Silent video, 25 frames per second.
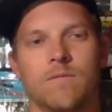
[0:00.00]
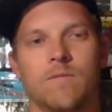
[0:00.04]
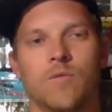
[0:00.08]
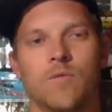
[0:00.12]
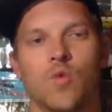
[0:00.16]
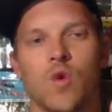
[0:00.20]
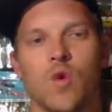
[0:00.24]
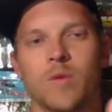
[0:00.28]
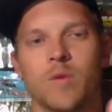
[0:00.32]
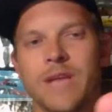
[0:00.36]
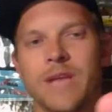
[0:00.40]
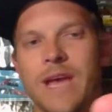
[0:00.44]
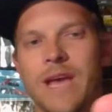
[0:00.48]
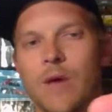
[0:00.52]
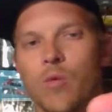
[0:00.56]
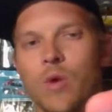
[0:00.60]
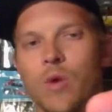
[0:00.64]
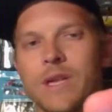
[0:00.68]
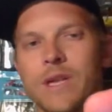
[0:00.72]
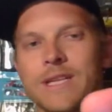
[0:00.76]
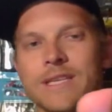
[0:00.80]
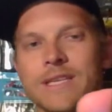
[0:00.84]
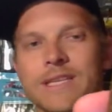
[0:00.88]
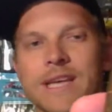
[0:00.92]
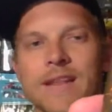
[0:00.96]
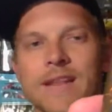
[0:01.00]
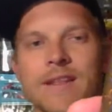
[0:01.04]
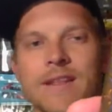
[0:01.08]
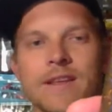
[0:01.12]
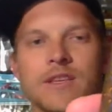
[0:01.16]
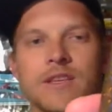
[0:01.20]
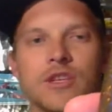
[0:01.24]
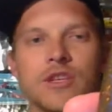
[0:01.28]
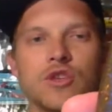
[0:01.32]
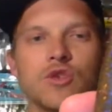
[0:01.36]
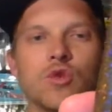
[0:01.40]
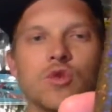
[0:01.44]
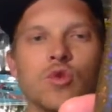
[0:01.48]
normally I wouldn't say
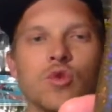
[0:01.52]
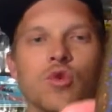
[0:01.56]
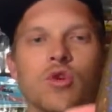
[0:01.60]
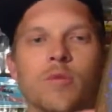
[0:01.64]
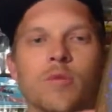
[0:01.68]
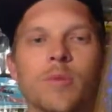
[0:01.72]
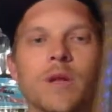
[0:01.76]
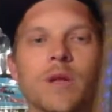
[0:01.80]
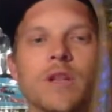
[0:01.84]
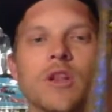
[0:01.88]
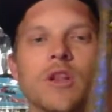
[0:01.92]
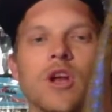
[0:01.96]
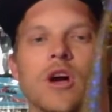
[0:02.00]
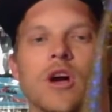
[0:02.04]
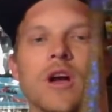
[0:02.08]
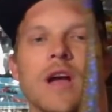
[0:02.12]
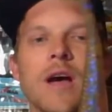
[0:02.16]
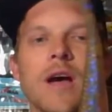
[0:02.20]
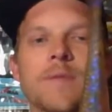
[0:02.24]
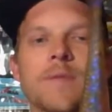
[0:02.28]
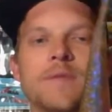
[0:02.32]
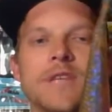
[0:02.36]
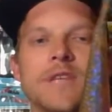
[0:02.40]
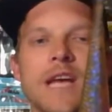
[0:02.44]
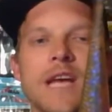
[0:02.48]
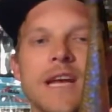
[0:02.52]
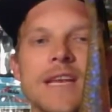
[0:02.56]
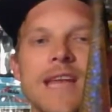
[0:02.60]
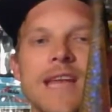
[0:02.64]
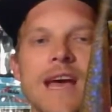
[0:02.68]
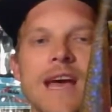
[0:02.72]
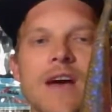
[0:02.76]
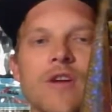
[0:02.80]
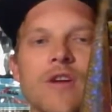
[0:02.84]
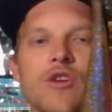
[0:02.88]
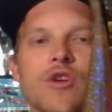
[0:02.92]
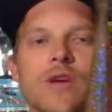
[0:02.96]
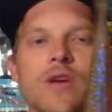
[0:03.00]
this is cool, but look, upside
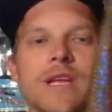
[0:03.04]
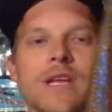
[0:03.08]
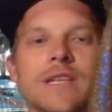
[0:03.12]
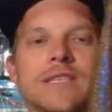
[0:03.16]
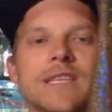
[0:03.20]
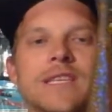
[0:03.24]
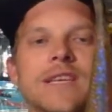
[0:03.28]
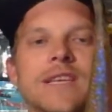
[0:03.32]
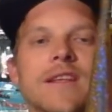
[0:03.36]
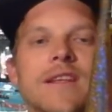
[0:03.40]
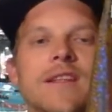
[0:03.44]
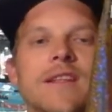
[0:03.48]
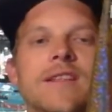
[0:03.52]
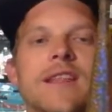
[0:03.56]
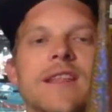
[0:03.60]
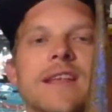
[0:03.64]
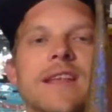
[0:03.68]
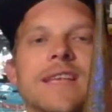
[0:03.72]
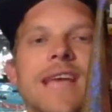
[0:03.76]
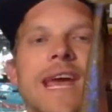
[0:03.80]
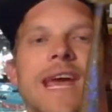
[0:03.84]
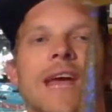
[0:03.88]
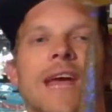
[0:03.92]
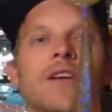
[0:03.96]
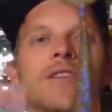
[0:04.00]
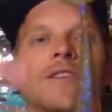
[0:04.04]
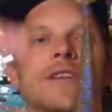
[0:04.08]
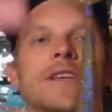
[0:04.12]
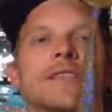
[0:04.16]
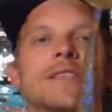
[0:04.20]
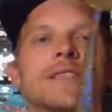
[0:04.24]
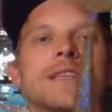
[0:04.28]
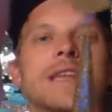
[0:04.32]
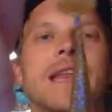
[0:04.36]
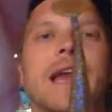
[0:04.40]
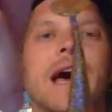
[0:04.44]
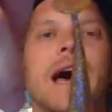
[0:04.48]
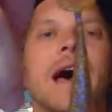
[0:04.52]
down, you can see that the tail does
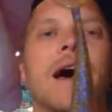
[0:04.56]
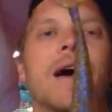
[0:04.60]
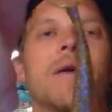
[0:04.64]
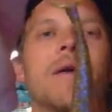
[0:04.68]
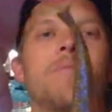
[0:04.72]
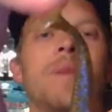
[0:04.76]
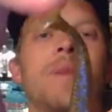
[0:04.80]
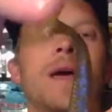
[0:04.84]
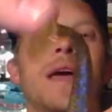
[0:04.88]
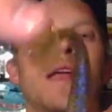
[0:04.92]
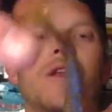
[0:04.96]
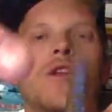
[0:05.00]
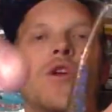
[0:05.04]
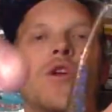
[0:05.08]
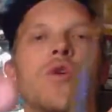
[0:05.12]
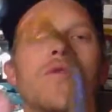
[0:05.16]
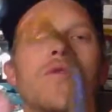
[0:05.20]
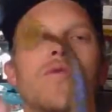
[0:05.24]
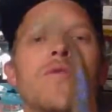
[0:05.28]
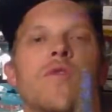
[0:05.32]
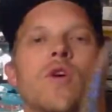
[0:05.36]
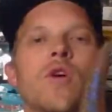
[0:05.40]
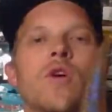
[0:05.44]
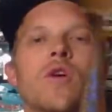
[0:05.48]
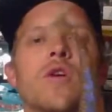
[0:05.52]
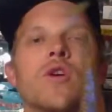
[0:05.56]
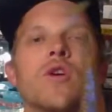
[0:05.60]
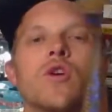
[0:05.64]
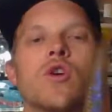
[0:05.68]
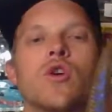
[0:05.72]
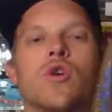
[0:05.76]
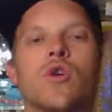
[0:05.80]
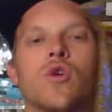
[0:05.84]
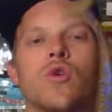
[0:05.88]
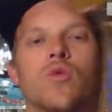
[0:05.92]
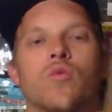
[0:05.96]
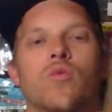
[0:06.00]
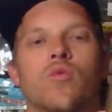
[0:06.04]
not bend over.
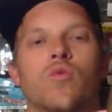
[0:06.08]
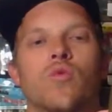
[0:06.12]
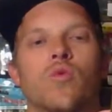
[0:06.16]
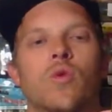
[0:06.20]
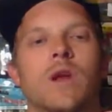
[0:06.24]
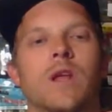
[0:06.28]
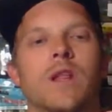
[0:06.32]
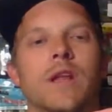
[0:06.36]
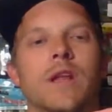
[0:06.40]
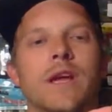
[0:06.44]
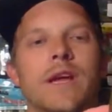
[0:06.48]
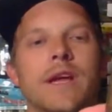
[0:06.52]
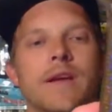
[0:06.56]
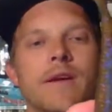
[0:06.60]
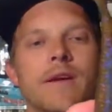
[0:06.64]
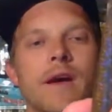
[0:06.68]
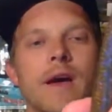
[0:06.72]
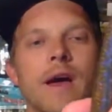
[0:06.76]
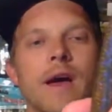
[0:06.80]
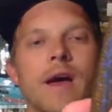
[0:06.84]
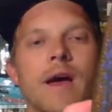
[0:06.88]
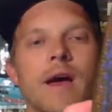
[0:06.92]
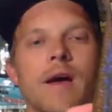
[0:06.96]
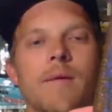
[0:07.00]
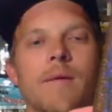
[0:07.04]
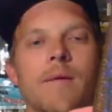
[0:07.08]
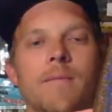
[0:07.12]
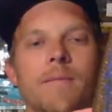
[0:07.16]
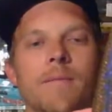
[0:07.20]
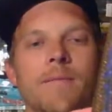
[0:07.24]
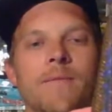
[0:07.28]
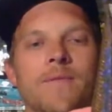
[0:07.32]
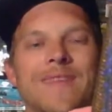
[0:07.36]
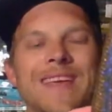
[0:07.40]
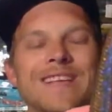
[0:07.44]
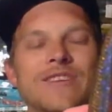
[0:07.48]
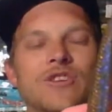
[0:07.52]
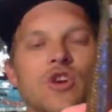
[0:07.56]
Really, um,
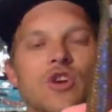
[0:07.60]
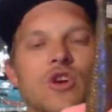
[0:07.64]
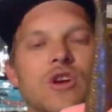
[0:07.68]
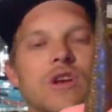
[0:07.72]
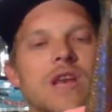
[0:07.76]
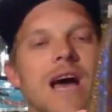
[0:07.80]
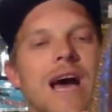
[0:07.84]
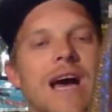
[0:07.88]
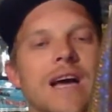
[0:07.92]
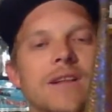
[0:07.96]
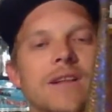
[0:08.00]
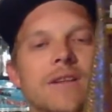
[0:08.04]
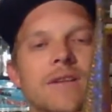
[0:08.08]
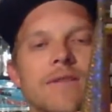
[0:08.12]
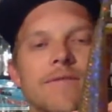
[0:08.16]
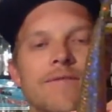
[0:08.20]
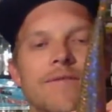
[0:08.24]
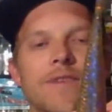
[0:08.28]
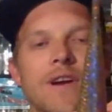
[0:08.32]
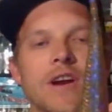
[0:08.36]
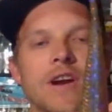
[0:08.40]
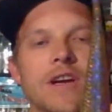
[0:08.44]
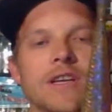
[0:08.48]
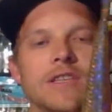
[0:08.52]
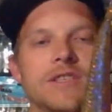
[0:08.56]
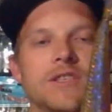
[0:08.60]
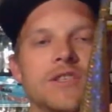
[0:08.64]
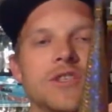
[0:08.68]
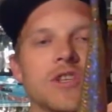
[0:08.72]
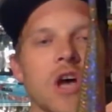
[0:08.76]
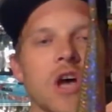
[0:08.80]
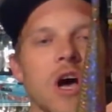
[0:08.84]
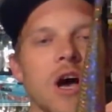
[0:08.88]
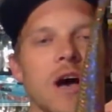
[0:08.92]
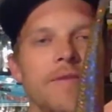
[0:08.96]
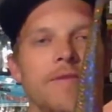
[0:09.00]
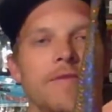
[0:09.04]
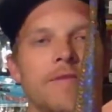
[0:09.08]
these are not very
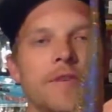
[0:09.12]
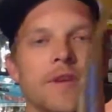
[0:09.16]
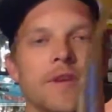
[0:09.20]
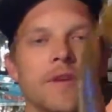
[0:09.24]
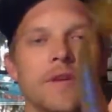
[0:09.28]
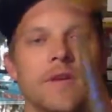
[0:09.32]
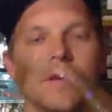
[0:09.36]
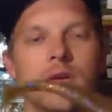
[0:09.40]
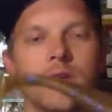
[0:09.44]
soft.